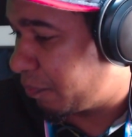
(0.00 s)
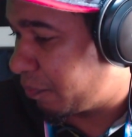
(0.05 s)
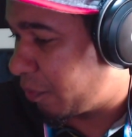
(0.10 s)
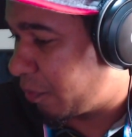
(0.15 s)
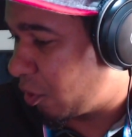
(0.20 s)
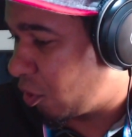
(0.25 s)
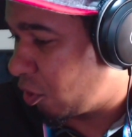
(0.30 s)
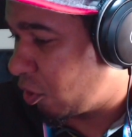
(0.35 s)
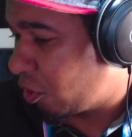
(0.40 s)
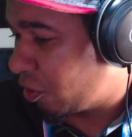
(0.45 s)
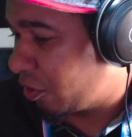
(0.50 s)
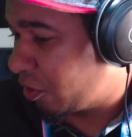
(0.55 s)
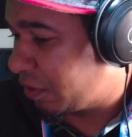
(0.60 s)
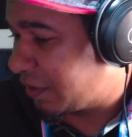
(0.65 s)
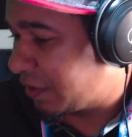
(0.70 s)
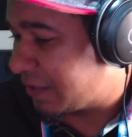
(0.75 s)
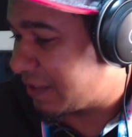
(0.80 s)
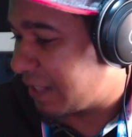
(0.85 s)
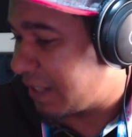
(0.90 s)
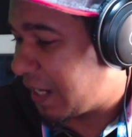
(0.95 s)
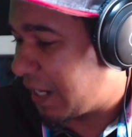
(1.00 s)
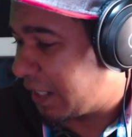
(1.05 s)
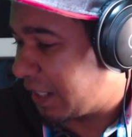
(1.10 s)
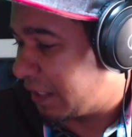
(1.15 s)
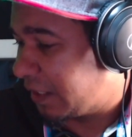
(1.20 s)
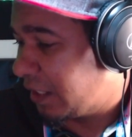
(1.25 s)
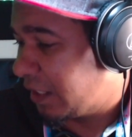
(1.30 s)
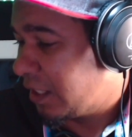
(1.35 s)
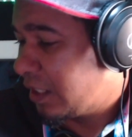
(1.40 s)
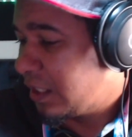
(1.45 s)
Perler
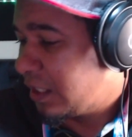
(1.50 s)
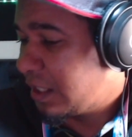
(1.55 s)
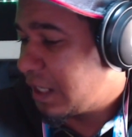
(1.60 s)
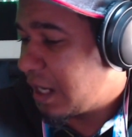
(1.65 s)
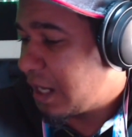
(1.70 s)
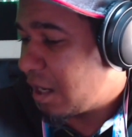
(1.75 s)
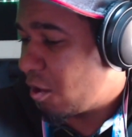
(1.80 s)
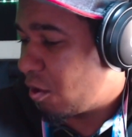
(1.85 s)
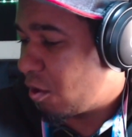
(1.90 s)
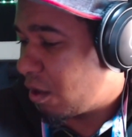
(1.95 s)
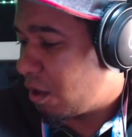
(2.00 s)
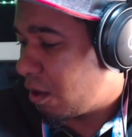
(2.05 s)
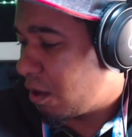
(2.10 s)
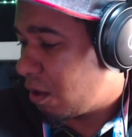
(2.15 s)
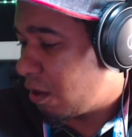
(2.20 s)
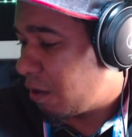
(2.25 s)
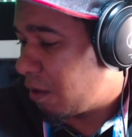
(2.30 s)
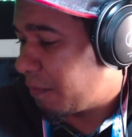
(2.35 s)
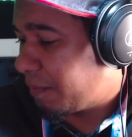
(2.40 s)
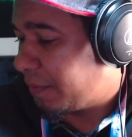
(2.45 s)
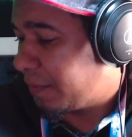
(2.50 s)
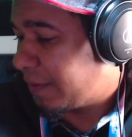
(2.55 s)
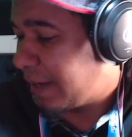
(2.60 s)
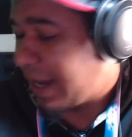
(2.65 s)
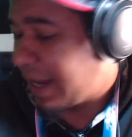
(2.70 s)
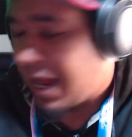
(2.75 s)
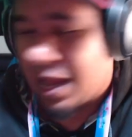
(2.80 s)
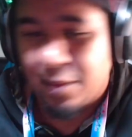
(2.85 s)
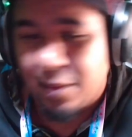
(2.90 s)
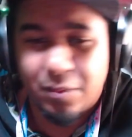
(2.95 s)
Design.
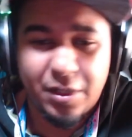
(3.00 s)
I